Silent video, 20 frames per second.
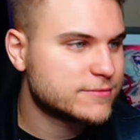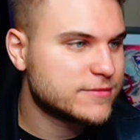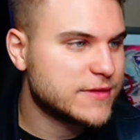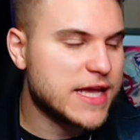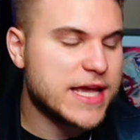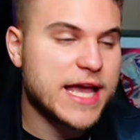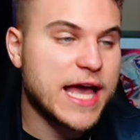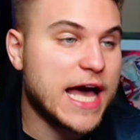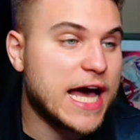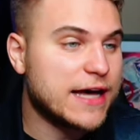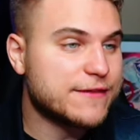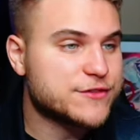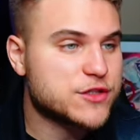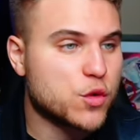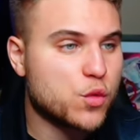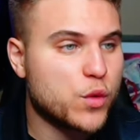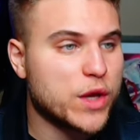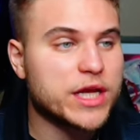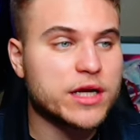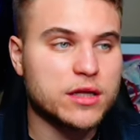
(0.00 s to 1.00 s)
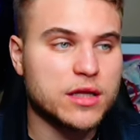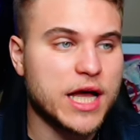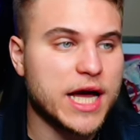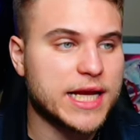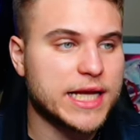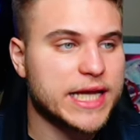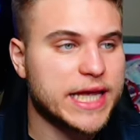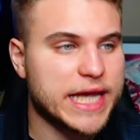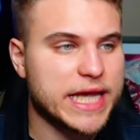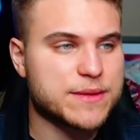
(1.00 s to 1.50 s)
they have to win a lot
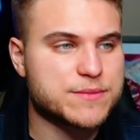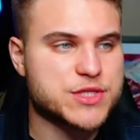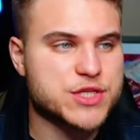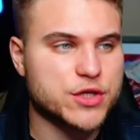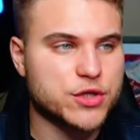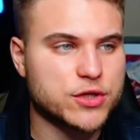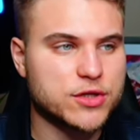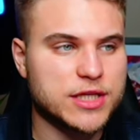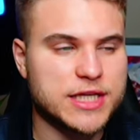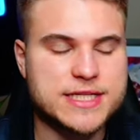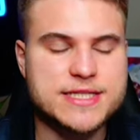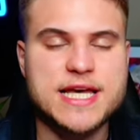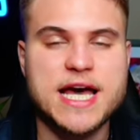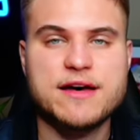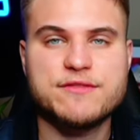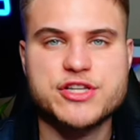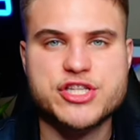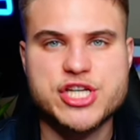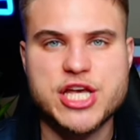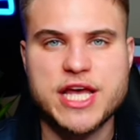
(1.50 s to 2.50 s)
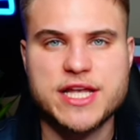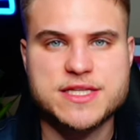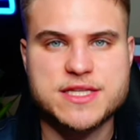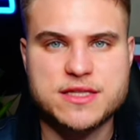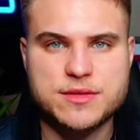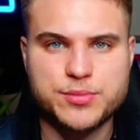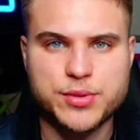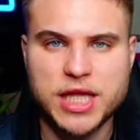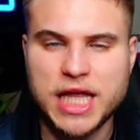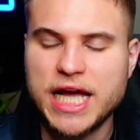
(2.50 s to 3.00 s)
of games early to have a chance at
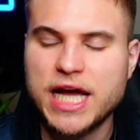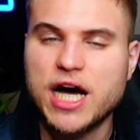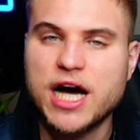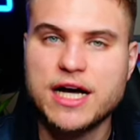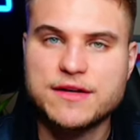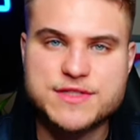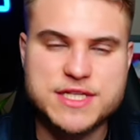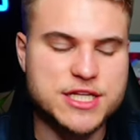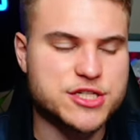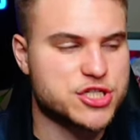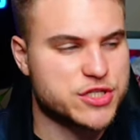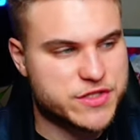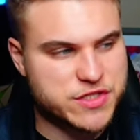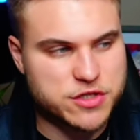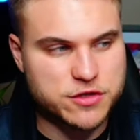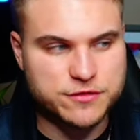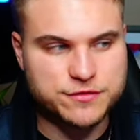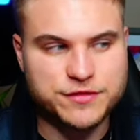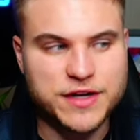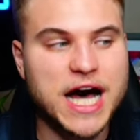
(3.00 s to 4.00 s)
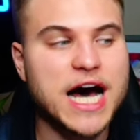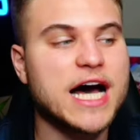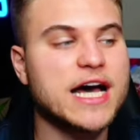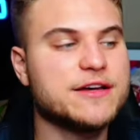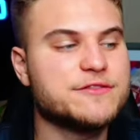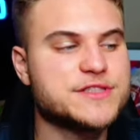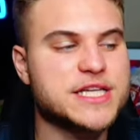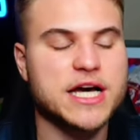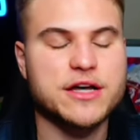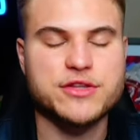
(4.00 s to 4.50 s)
the playoffs and just
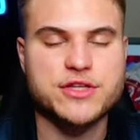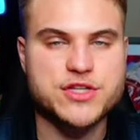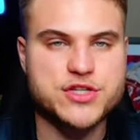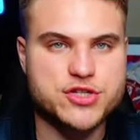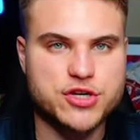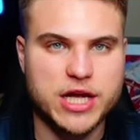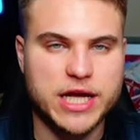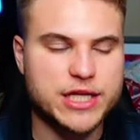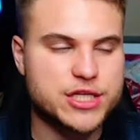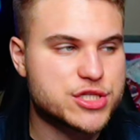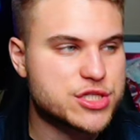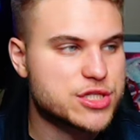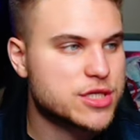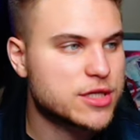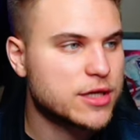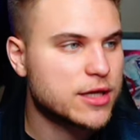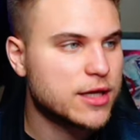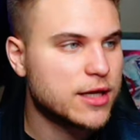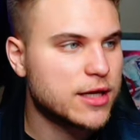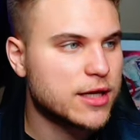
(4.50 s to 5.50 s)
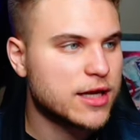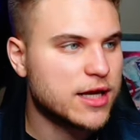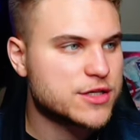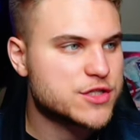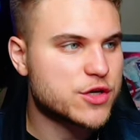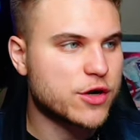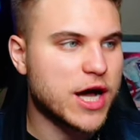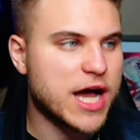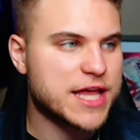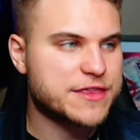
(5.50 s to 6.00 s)
survive down the stretch.
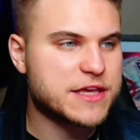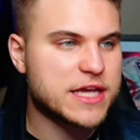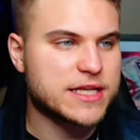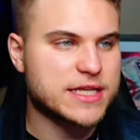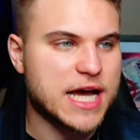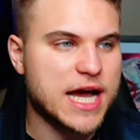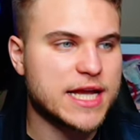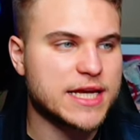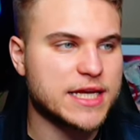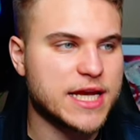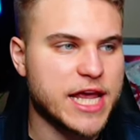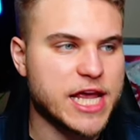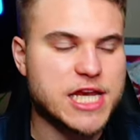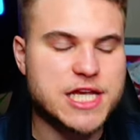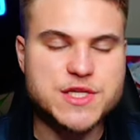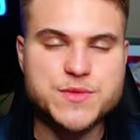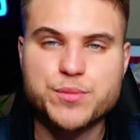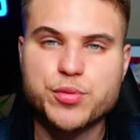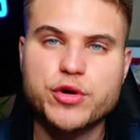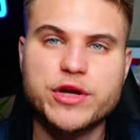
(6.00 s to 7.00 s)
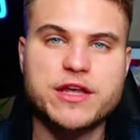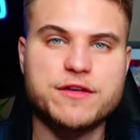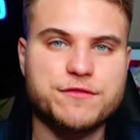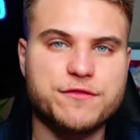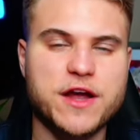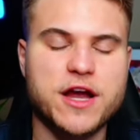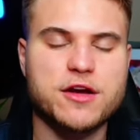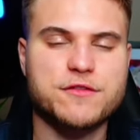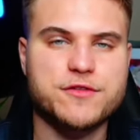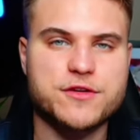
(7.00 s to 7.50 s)
So I think 9-8 is pretty
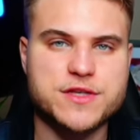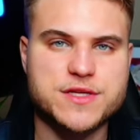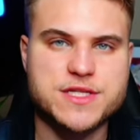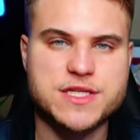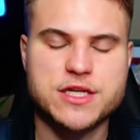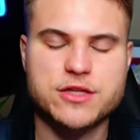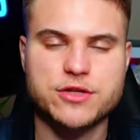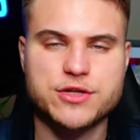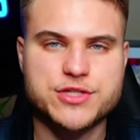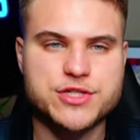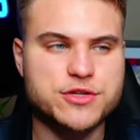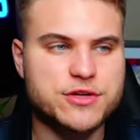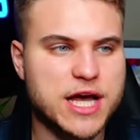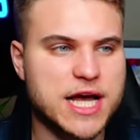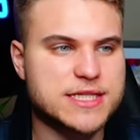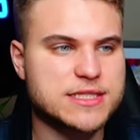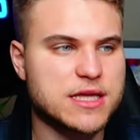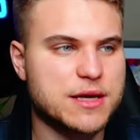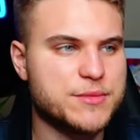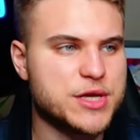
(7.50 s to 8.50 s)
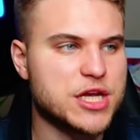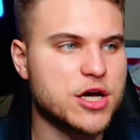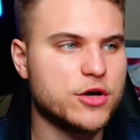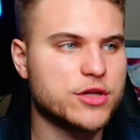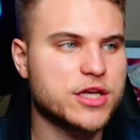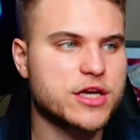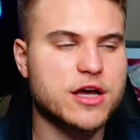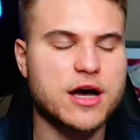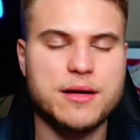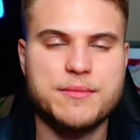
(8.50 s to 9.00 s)
fair for the Steelers. You guys let me know in
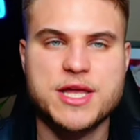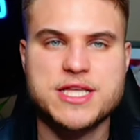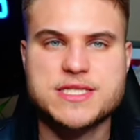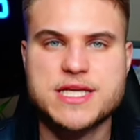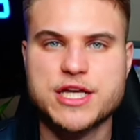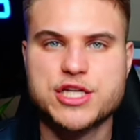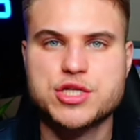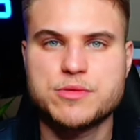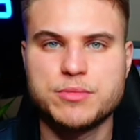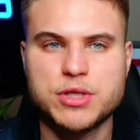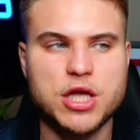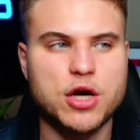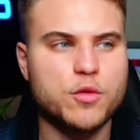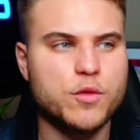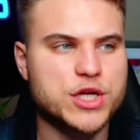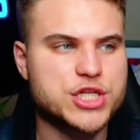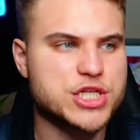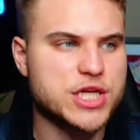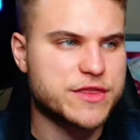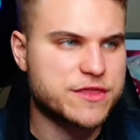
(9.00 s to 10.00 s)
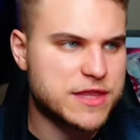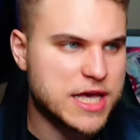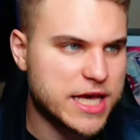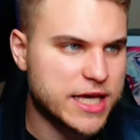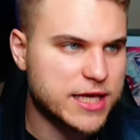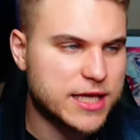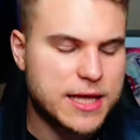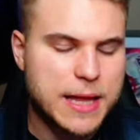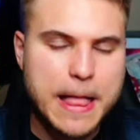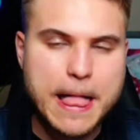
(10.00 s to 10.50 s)
the comment section below what you
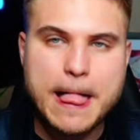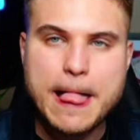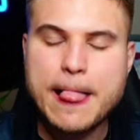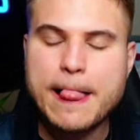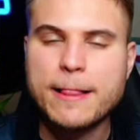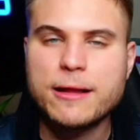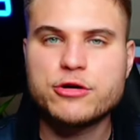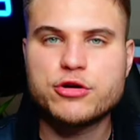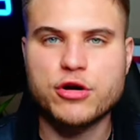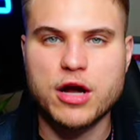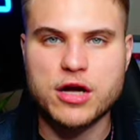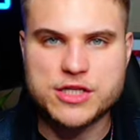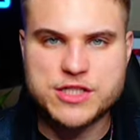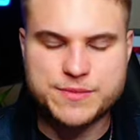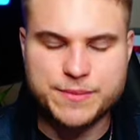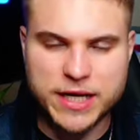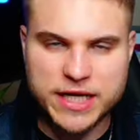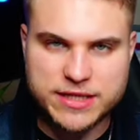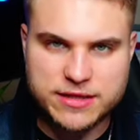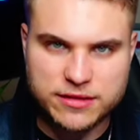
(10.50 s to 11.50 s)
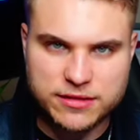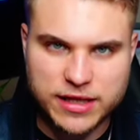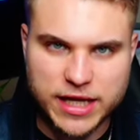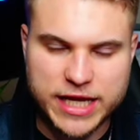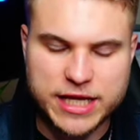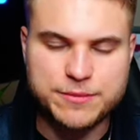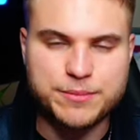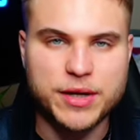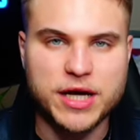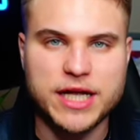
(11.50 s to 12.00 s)
think. Gronk, spike the
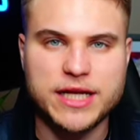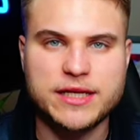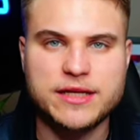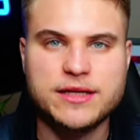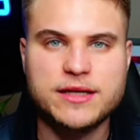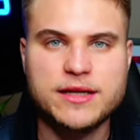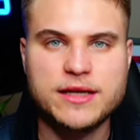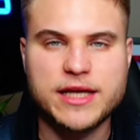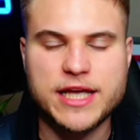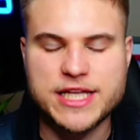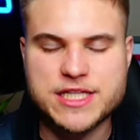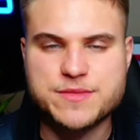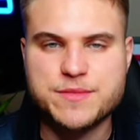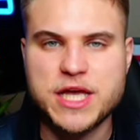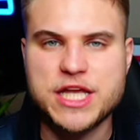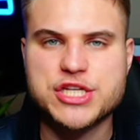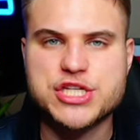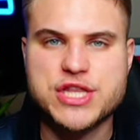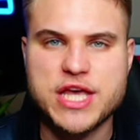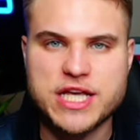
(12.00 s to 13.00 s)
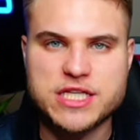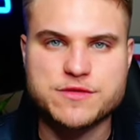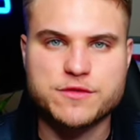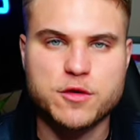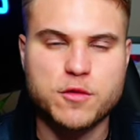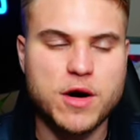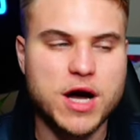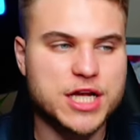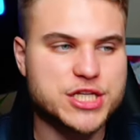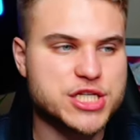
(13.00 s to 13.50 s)
like button. It's Mitch. Thanks for
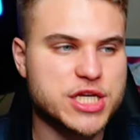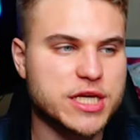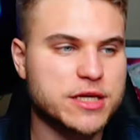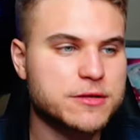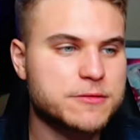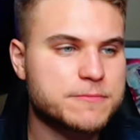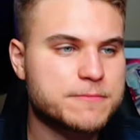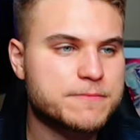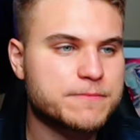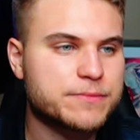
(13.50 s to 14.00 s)
watching.